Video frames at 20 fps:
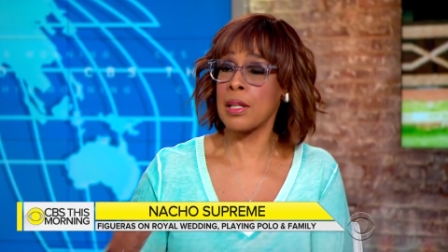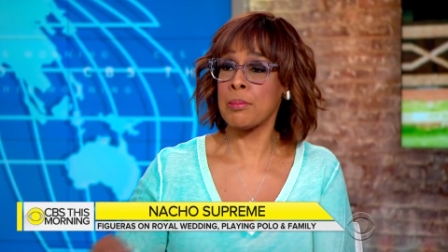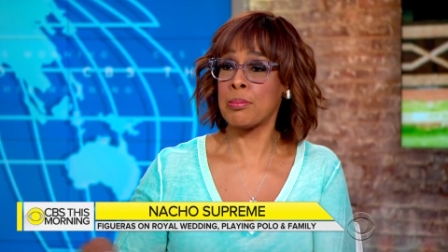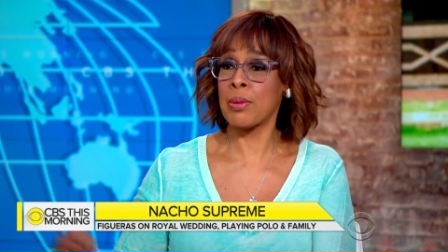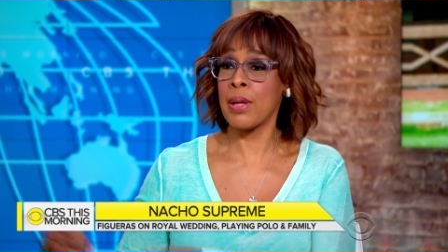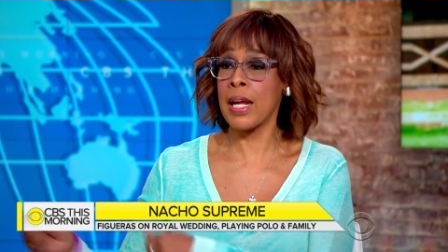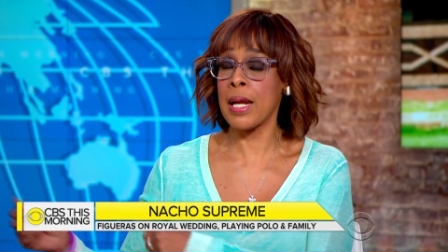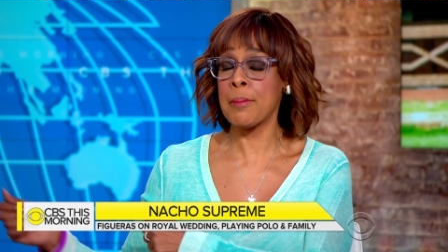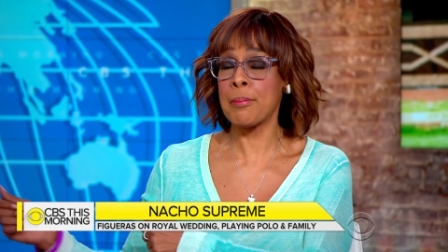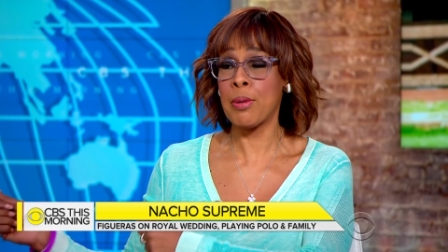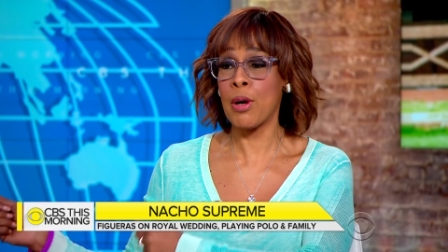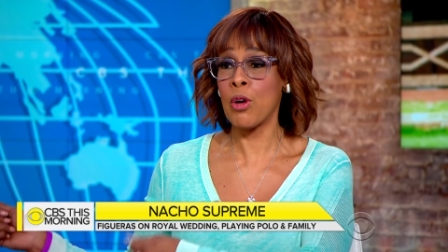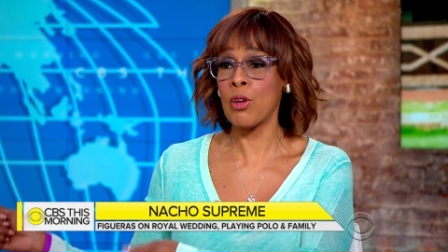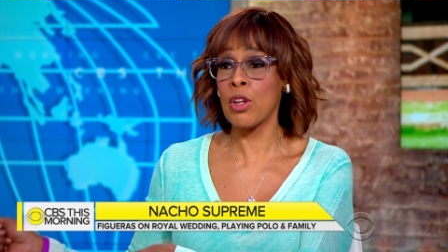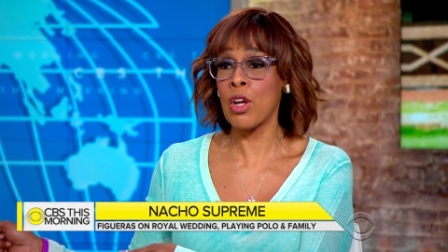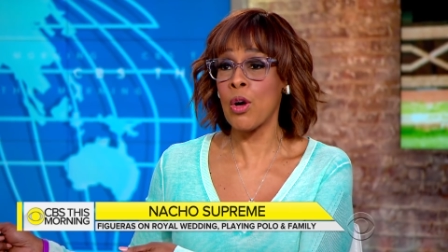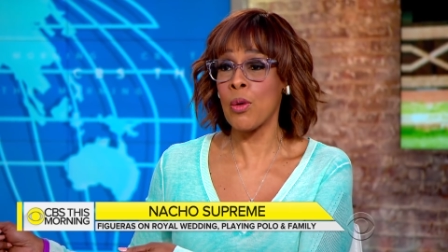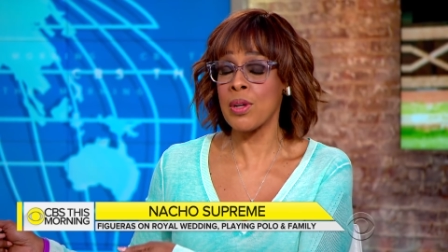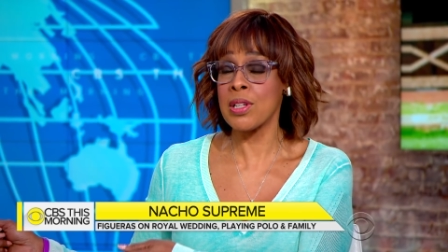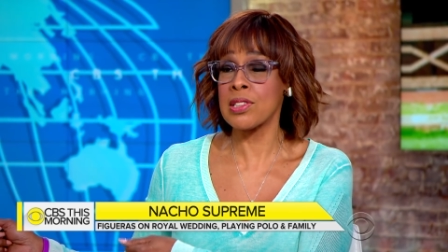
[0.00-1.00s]
that playing
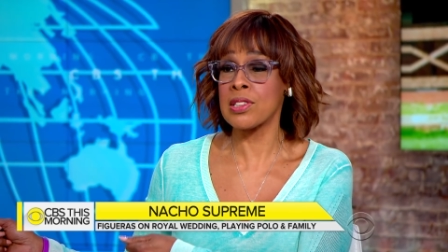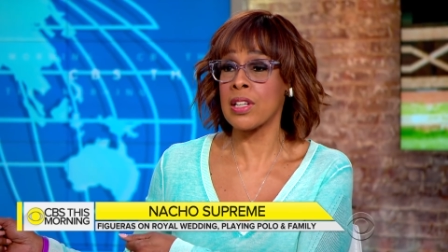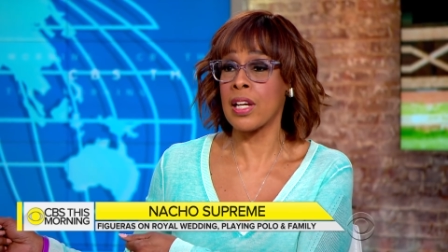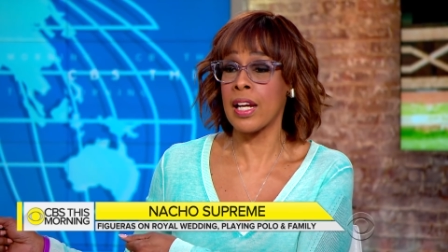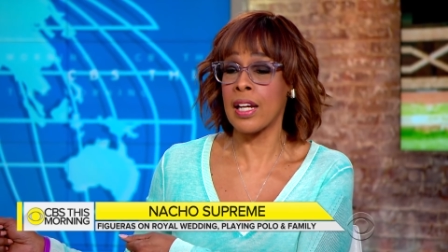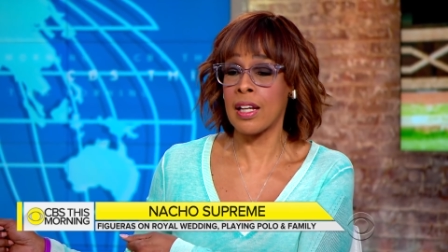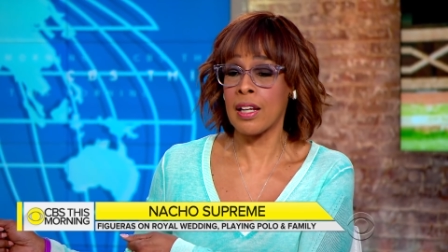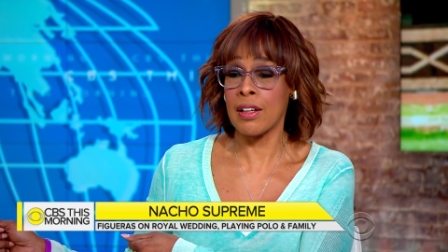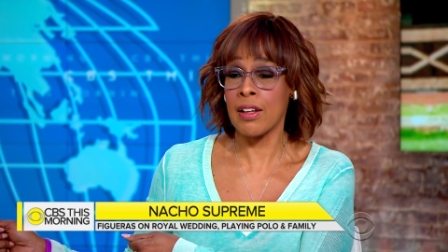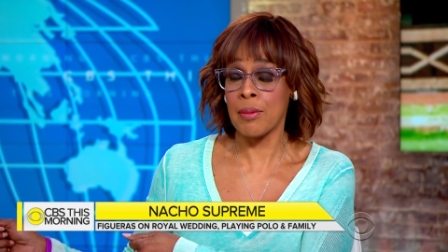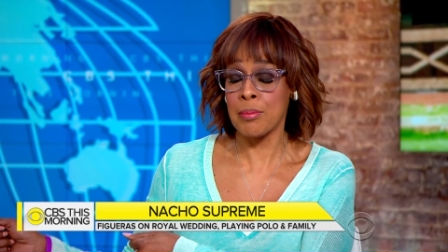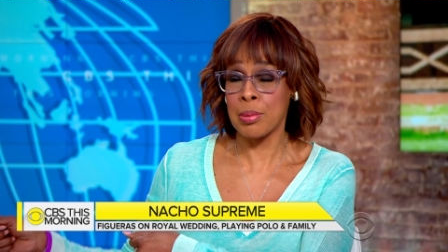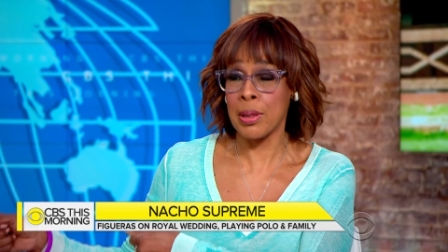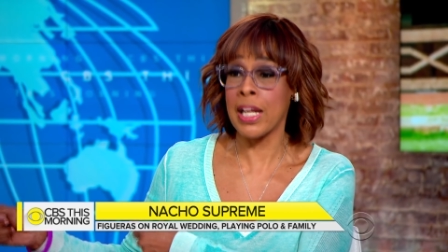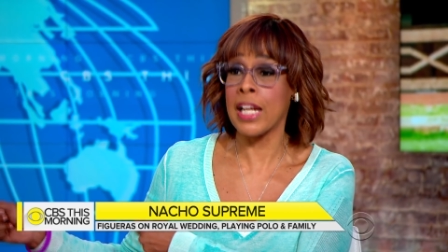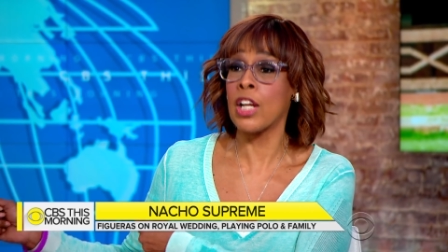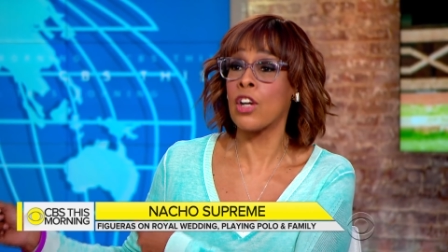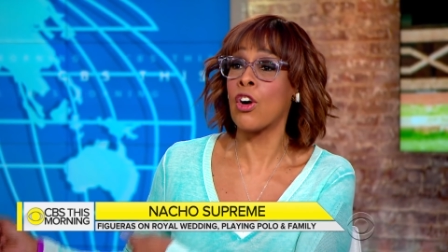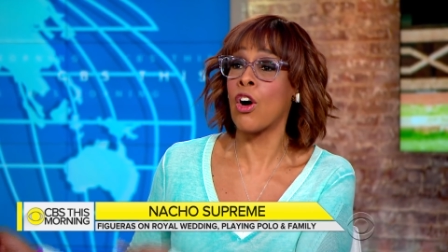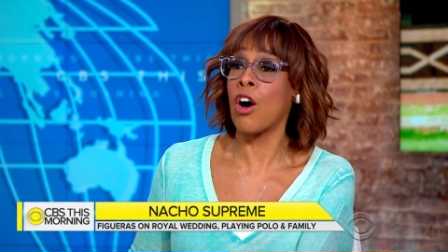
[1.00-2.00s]
polo is like
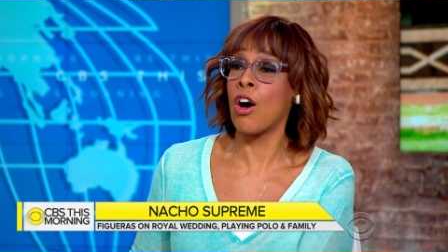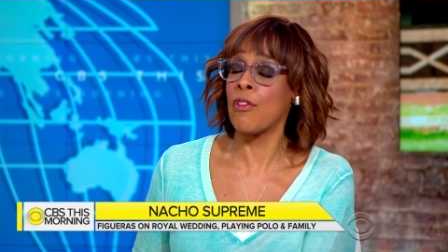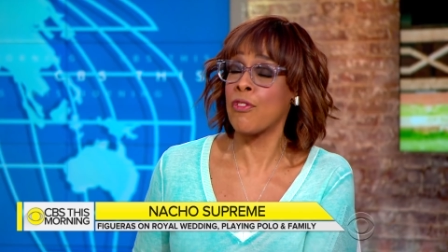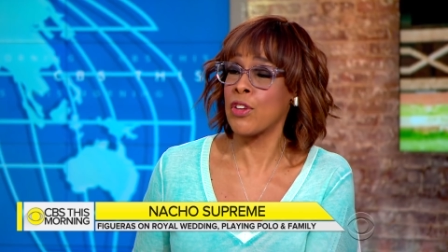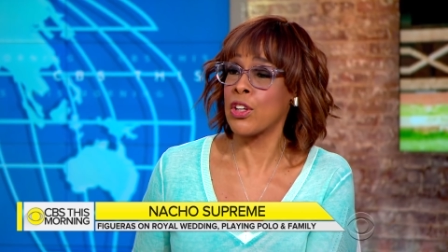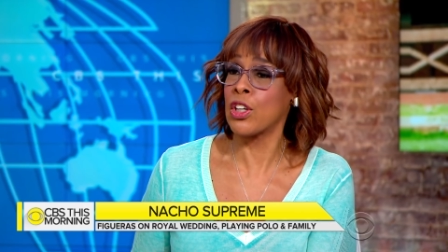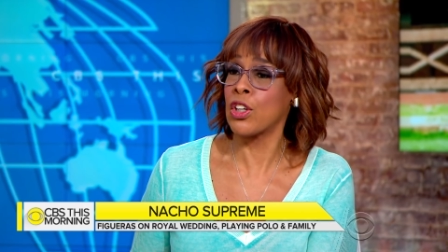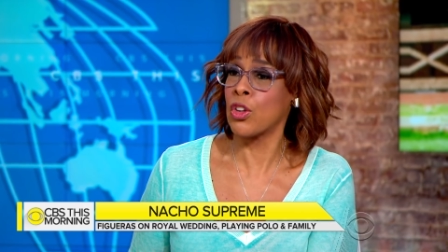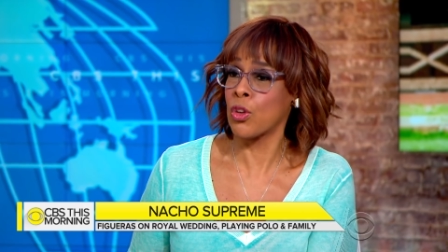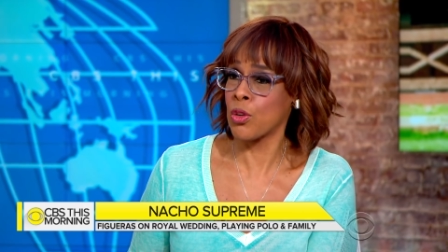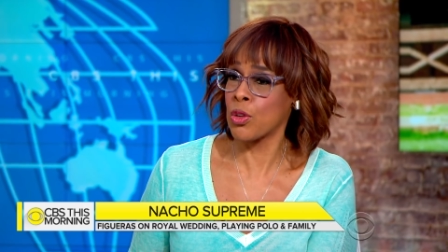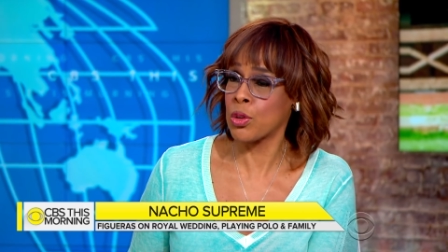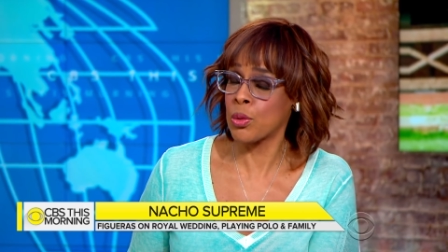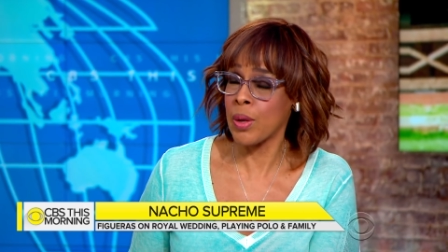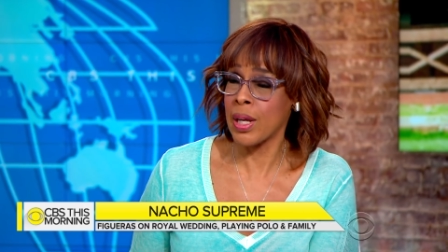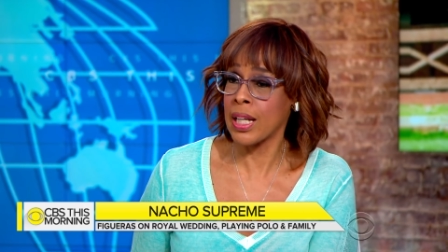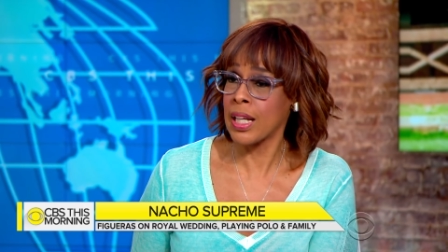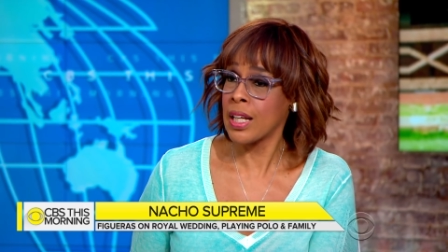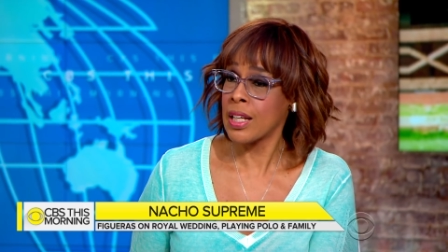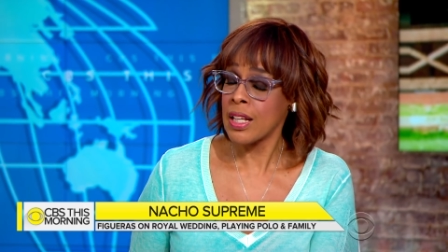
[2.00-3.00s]
playing golf in an
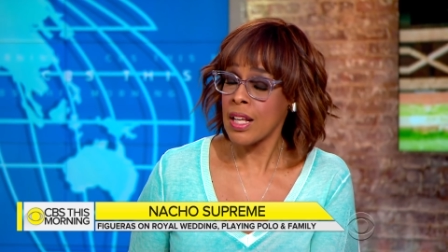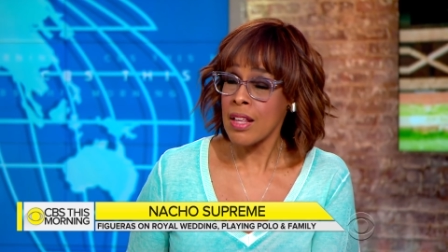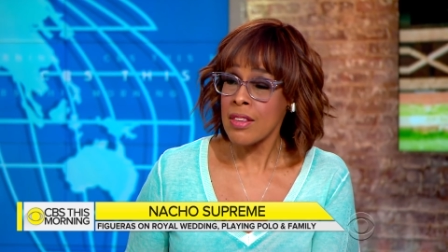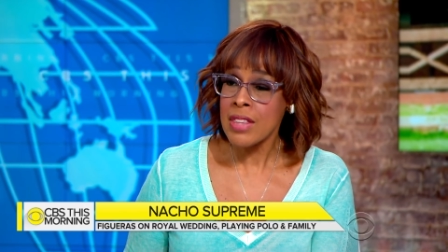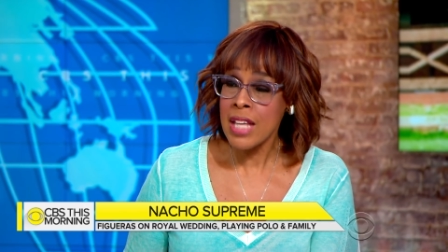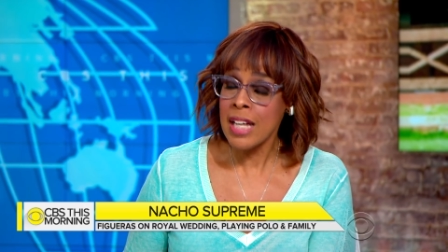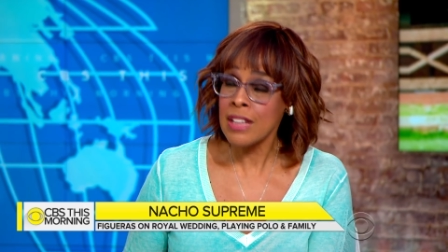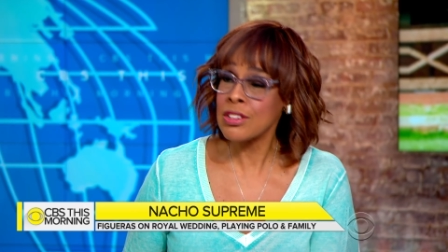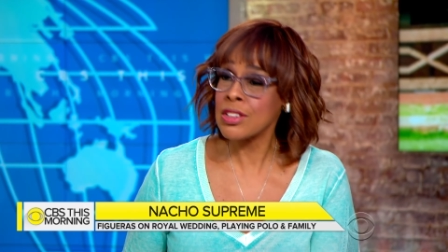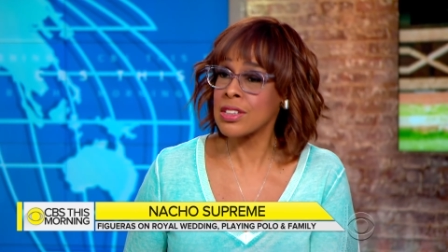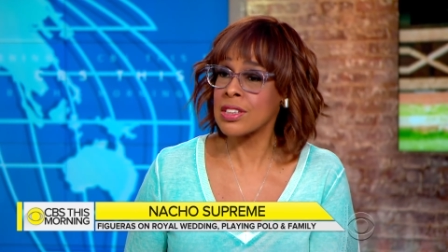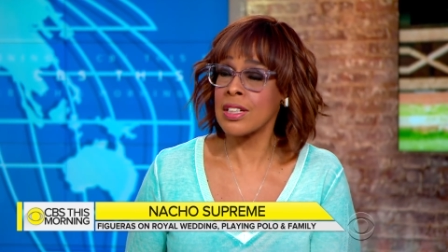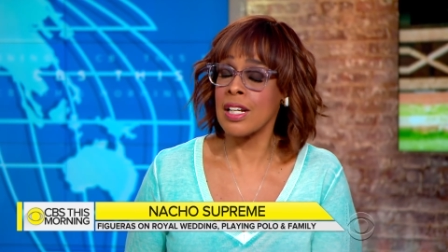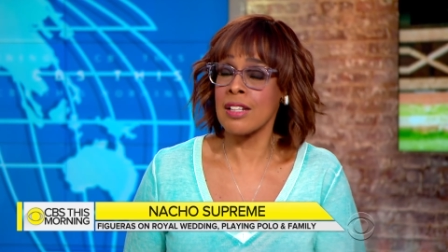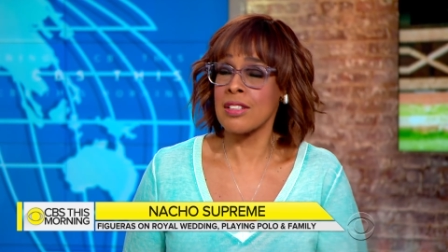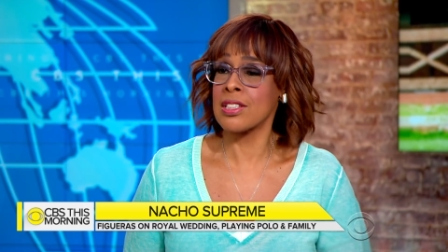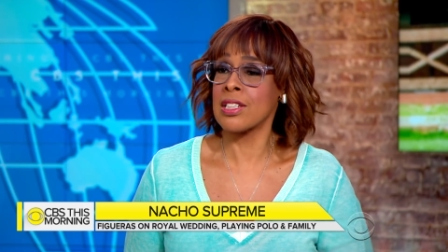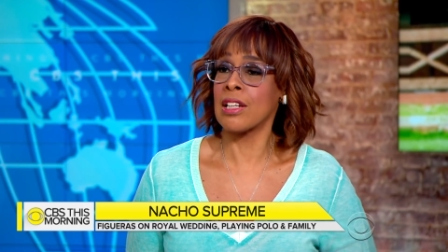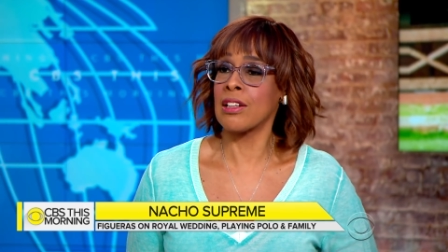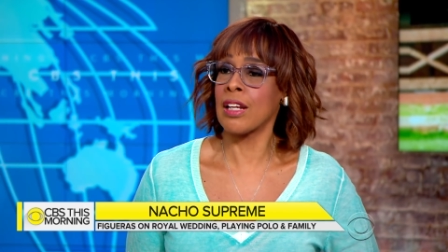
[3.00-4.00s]
earthquake. That does
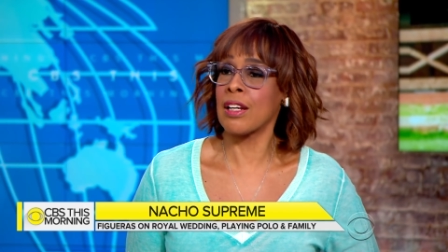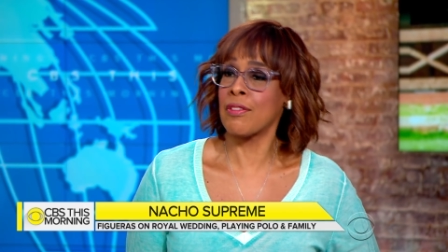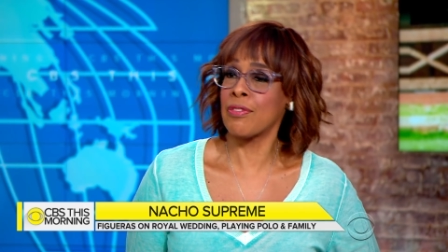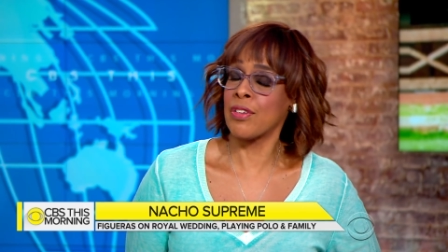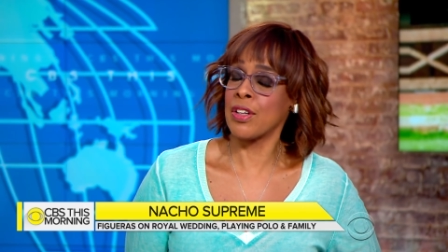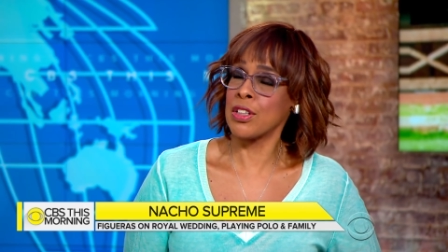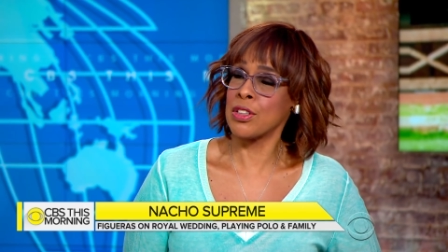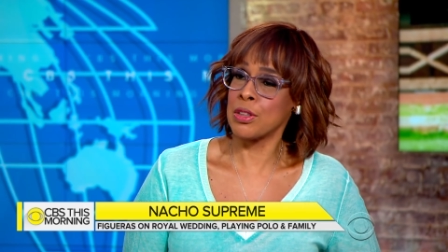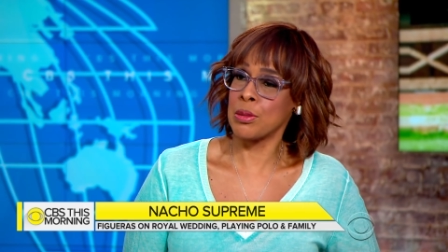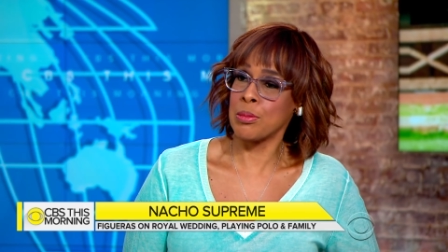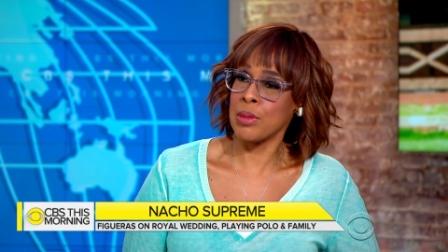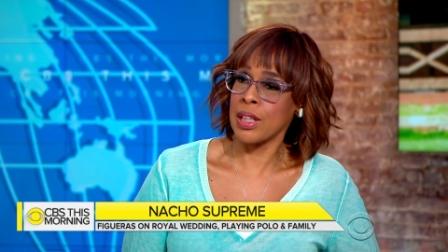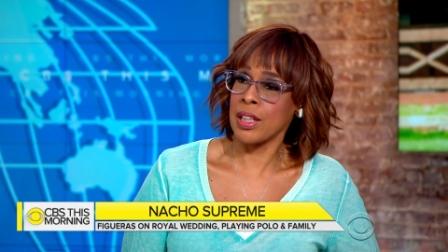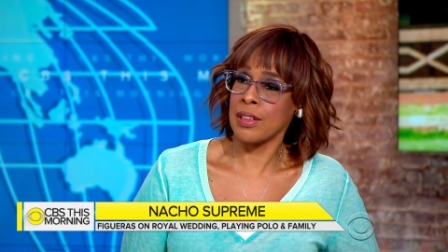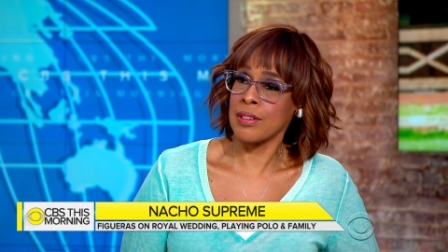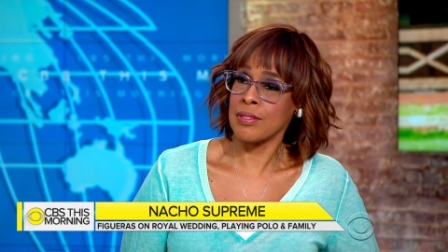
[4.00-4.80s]
not sound like fun to me.